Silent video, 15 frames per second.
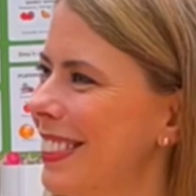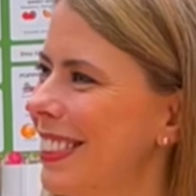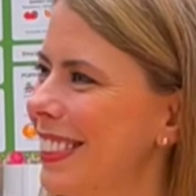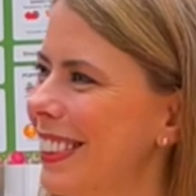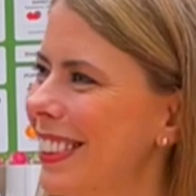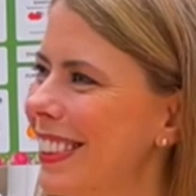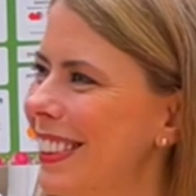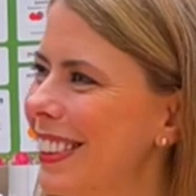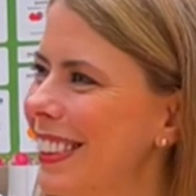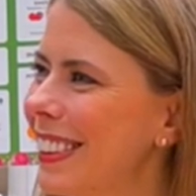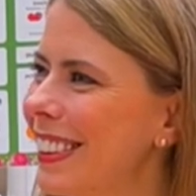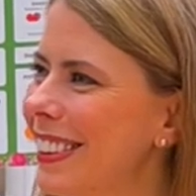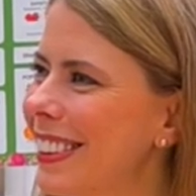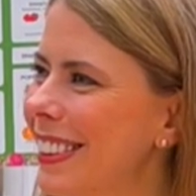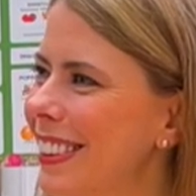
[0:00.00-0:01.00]

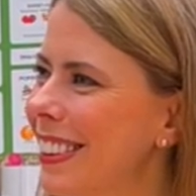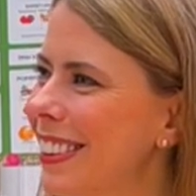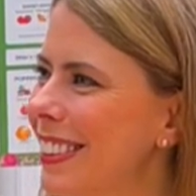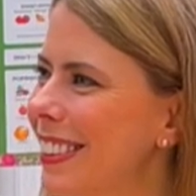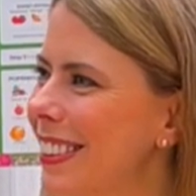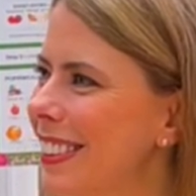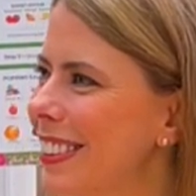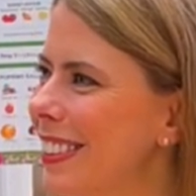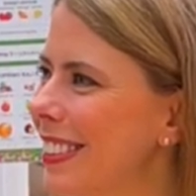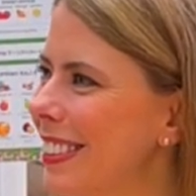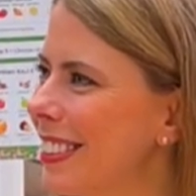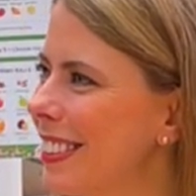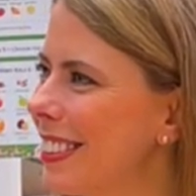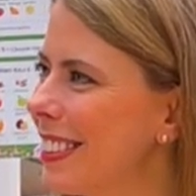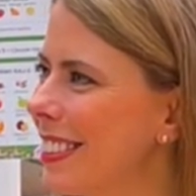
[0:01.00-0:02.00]

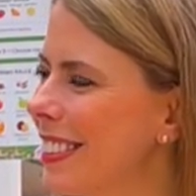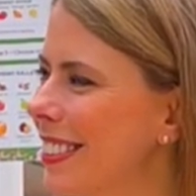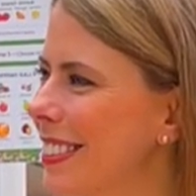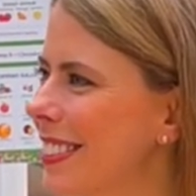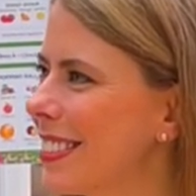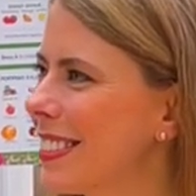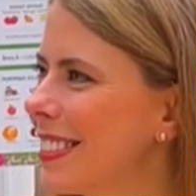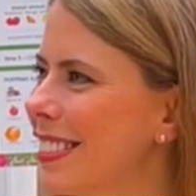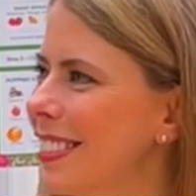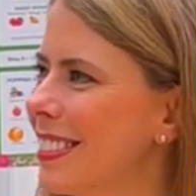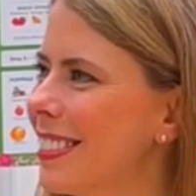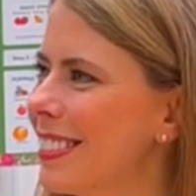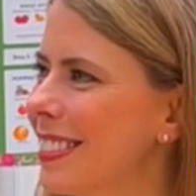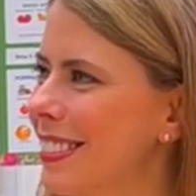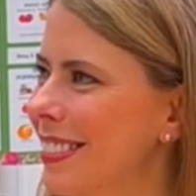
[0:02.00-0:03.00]

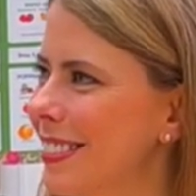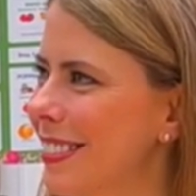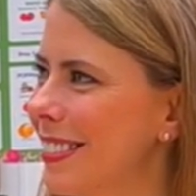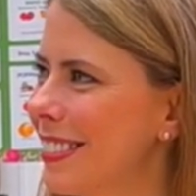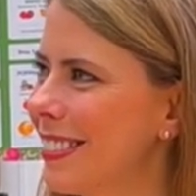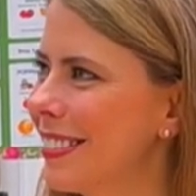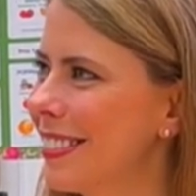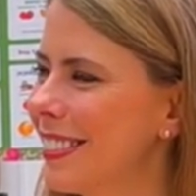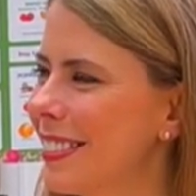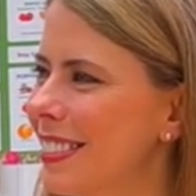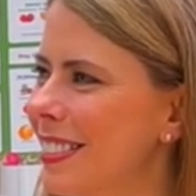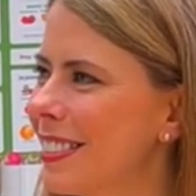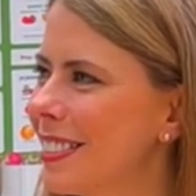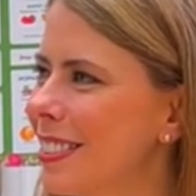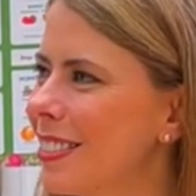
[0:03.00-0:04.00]

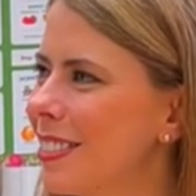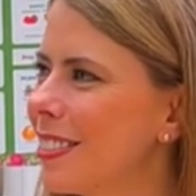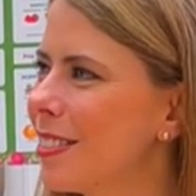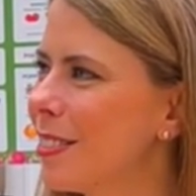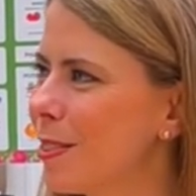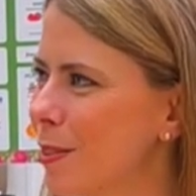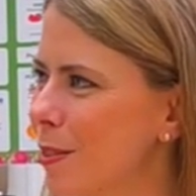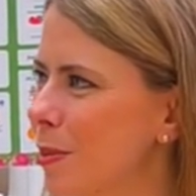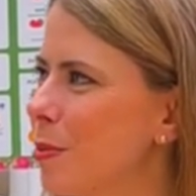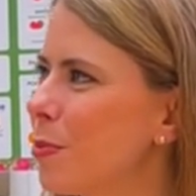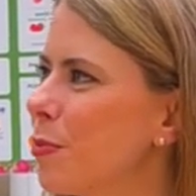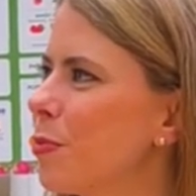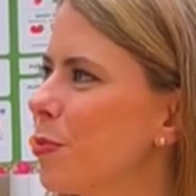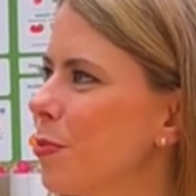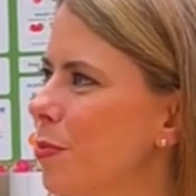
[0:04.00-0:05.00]

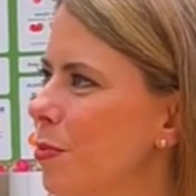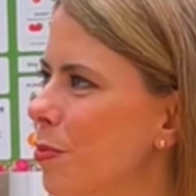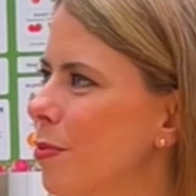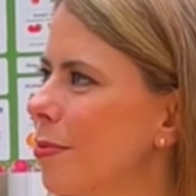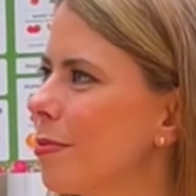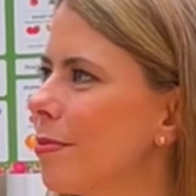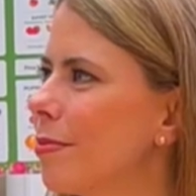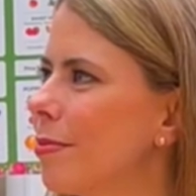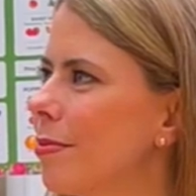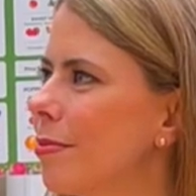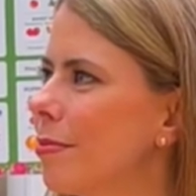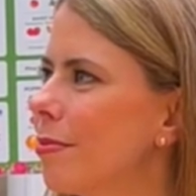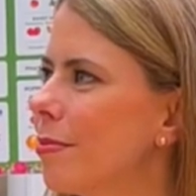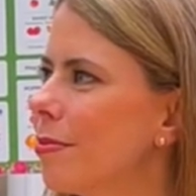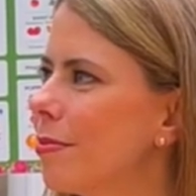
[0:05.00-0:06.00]

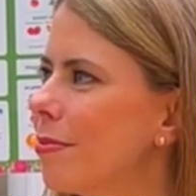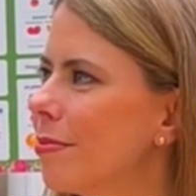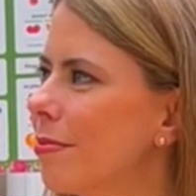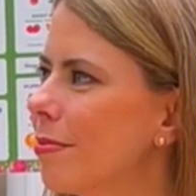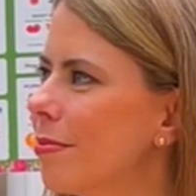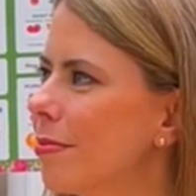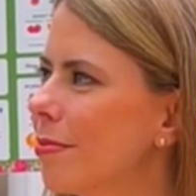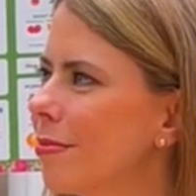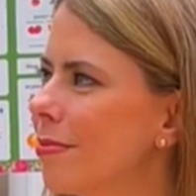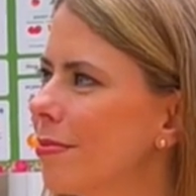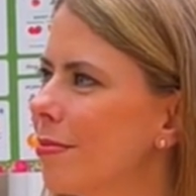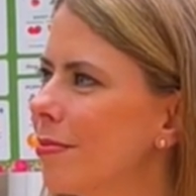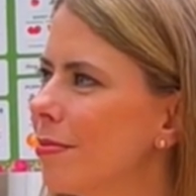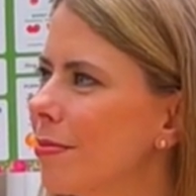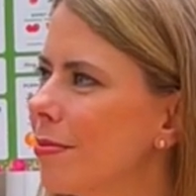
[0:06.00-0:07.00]

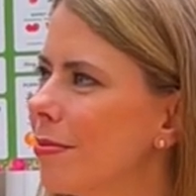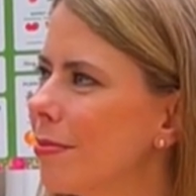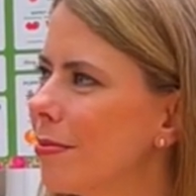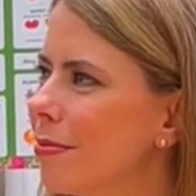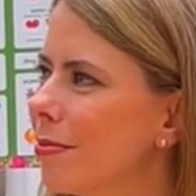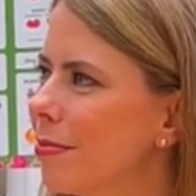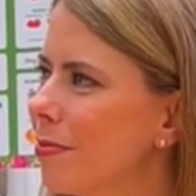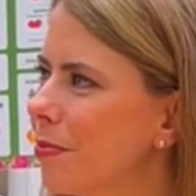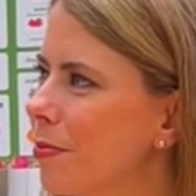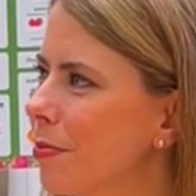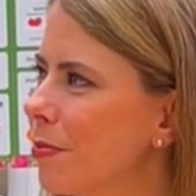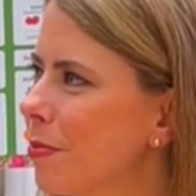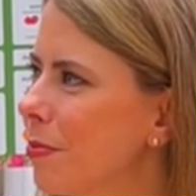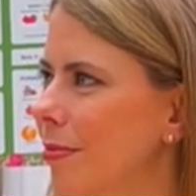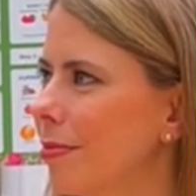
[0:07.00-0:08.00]
(silent)